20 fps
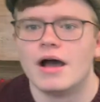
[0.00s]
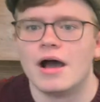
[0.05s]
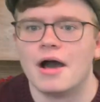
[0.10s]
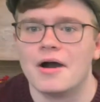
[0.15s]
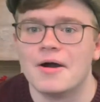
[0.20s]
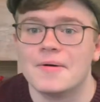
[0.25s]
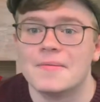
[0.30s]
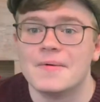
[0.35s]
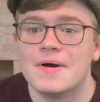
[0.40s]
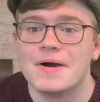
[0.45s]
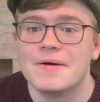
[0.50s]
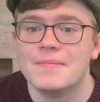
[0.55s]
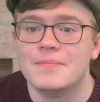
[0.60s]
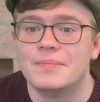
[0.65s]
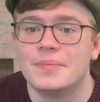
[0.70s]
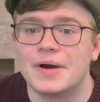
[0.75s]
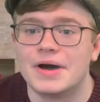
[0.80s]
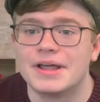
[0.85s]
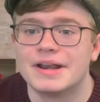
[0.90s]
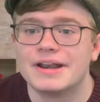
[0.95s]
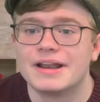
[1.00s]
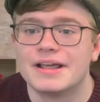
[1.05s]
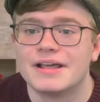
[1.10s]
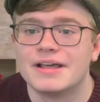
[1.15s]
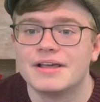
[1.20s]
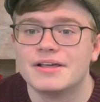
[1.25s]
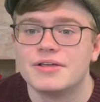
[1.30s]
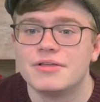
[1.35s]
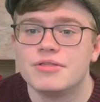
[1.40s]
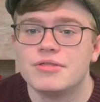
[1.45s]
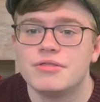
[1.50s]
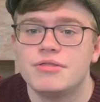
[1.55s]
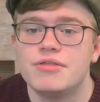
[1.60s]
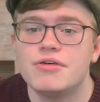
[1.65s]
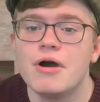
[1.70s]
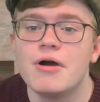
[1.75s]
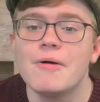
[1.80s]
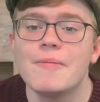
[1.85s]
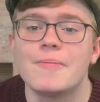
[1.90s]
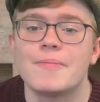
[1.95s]
But
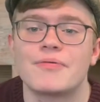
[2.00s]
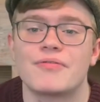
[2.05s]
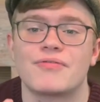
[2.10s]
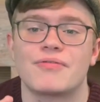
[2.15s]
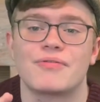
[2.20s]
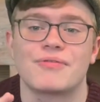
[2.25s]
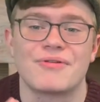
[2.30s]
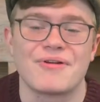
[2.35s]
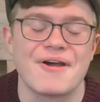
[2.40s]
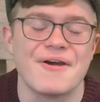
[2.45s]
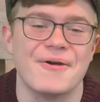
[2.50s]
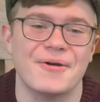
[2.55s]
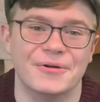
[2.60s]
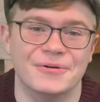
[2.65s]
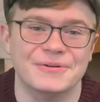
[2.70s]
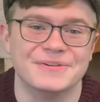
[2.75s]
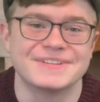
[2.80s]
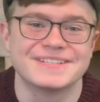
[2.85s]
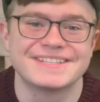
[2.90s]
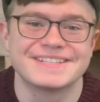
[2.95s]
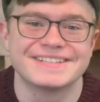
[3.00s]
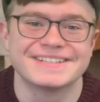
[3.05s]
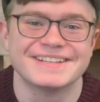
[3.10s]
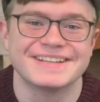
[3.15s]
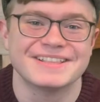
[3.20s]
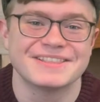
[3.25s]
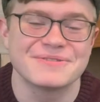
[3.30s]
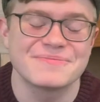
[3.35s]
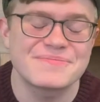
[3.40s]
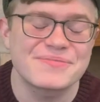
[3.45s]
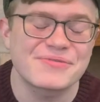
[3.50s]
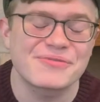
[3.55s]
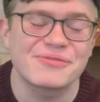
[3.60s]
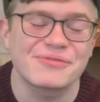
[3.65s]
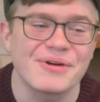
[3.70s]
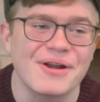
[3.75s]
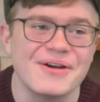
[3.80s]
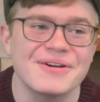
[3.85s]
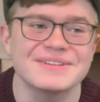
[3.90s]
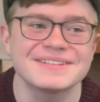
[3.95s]
the prose
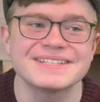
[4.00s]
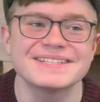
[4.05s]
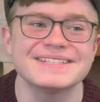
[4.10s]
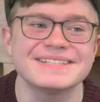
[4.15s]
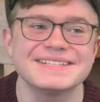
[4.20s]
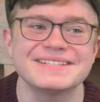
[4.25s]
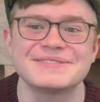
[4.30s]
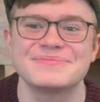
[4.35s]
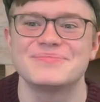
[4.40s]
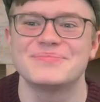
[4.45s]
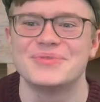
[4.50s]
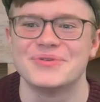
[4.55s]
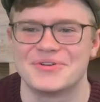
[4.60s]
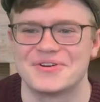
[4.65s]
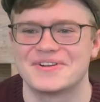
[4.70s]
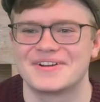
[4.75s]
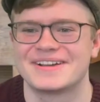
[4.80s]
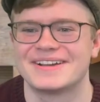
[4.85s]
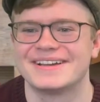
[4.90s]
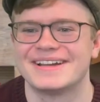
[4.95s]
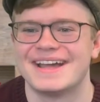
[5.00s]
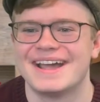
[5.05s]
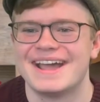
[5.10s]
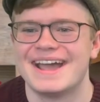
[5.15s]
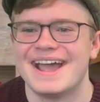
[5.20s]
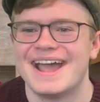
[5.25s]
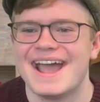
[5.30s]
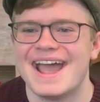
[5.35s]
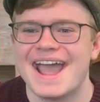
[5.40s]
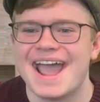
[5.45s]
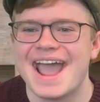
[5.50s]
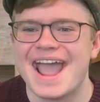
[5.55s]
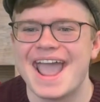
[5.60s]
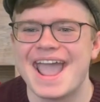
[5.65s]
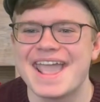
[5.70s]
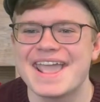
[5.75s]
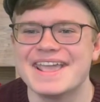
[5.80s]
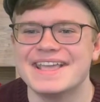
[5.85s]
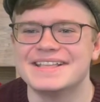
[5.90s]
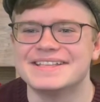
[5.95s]
in this book
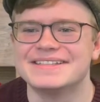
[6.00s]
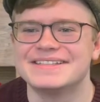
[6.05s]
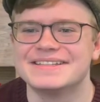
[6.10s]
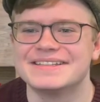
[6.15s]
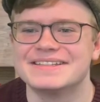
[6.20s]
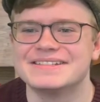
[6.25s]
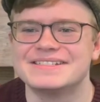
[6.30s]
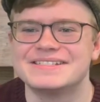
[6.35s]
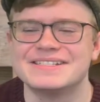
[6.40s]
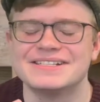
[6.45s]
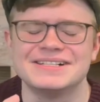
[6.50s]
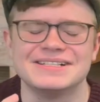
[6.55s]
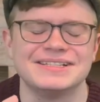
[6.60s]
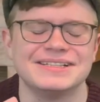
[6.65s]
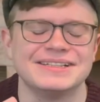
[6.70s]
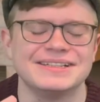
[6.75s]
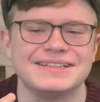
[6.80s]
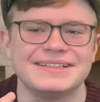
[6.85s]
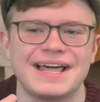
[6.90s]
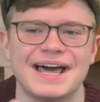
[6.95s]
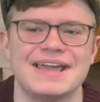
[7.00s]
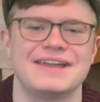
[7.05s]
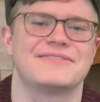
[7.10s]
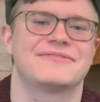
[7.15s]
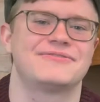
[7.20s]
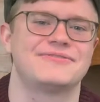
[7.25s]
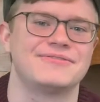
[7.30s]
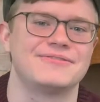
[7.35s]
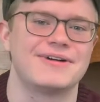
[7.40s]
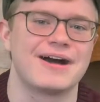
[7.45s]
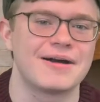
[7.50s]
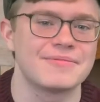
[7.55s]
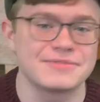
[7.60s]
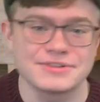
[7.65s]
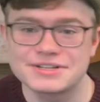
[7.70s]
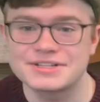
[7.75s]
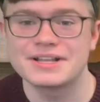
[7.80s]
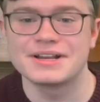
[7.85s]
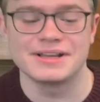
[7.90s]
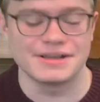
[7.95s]
is delightful. I'm
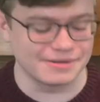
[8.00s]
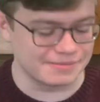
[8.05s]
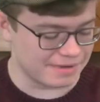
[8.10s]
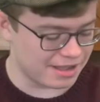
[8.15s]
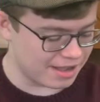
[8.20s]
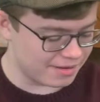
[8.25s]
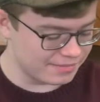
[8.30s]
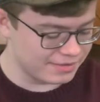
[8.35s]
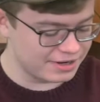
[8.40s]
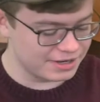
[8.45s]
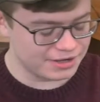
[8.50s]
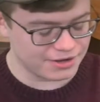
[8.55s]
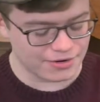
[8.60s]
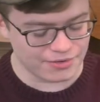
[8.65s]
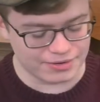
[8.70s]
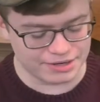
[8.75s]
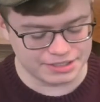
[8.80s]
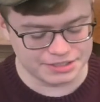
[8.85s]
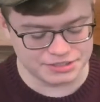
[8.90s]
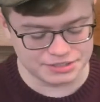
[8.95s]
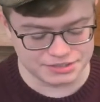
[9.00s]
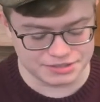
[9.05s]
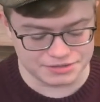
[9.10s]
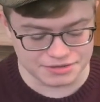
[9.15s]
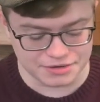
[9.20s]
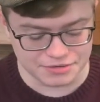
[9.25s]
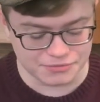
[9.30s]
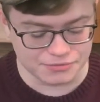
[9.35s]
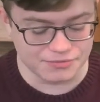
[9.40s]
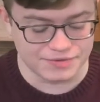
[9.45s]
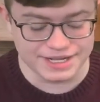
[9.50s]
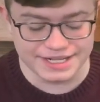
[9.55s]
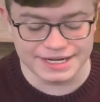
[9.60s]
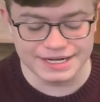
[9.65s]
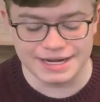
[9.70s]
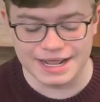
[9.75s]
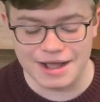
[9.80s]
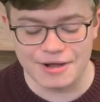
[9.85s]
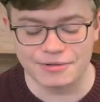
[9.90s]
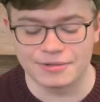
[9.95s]
gonna go in and just read
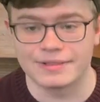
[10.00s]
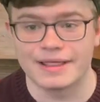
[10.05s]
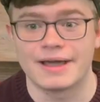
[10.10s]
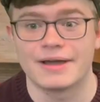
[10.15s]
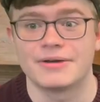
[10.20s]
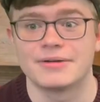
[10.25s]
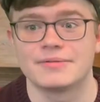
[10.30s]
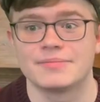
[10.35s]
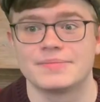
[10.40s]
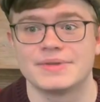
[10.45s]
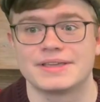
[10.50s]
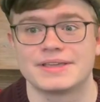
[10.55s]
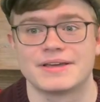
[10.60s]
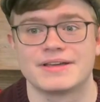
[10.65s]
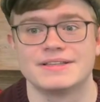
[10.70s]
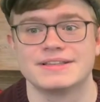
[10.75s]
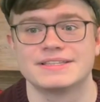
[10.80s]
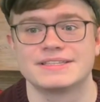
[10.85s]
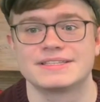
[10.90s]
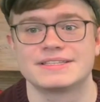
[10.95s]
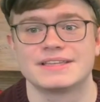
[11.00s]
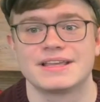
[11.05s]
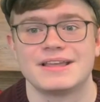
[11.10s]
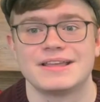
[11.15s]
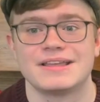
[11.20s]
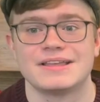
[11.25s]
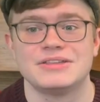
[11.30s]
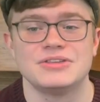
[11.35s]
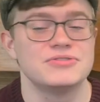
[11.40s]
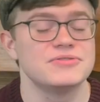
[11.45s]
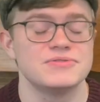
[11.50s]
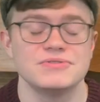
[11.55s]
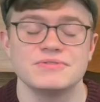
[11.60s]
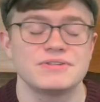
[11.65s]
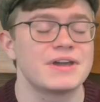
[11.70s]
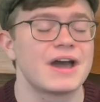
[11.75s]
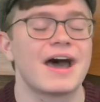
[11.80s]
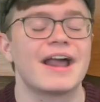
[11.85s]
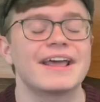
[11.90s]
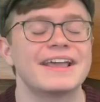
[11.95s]
it out loud because you
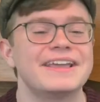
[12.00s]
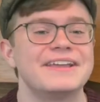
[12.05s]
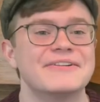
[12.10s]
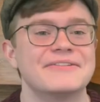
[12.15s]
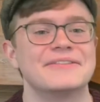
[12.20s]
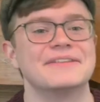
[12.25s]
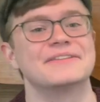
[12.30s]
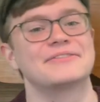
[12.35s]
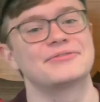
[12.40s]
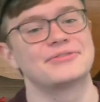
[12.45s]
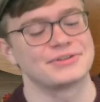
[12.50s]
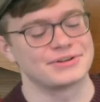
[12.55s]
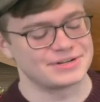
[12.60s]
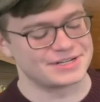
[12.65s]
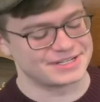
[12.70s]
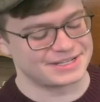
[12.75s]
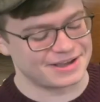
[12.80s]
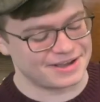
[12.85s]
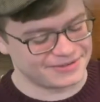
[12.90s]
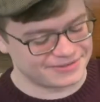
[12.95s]
gotta hear this for yourself.